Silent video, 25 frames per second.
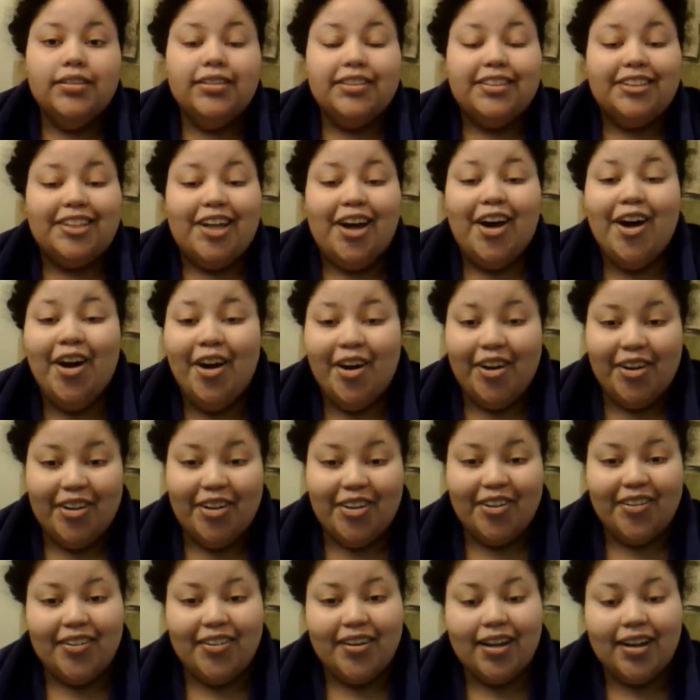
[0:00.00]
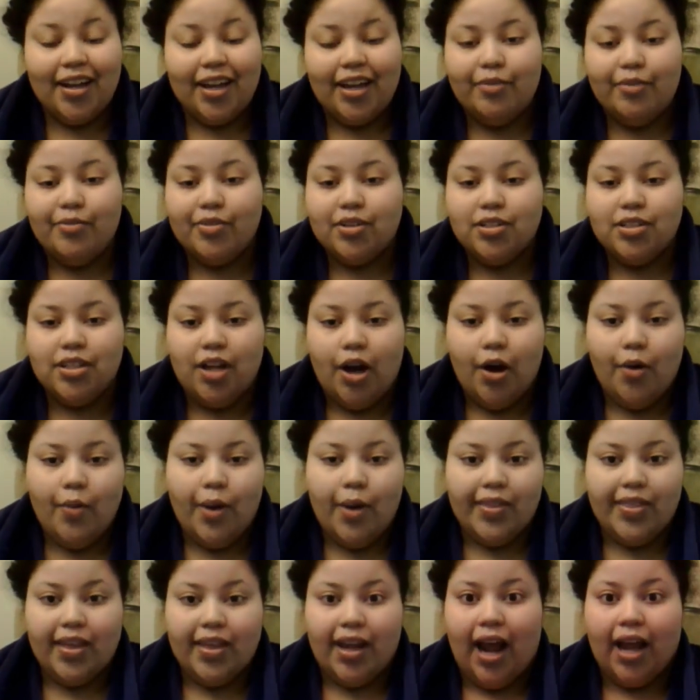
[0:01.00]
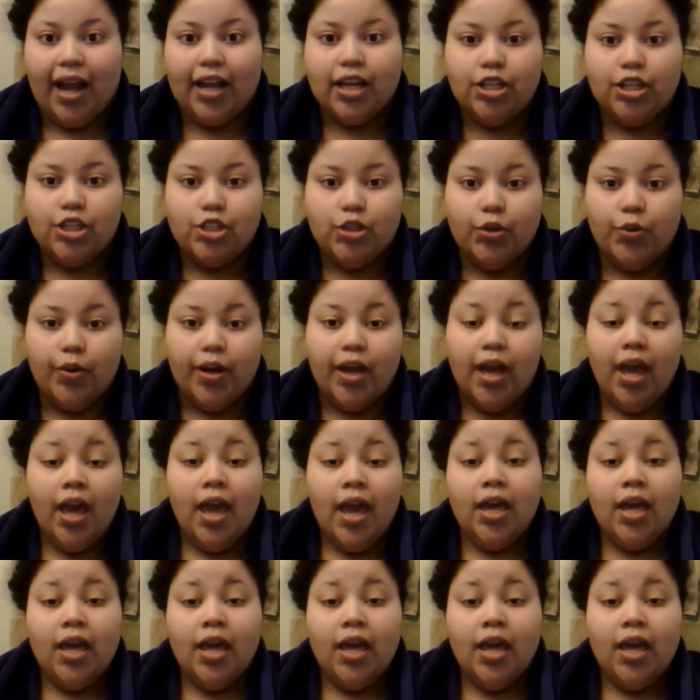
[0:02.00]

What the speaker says: So it was no way that I could do it.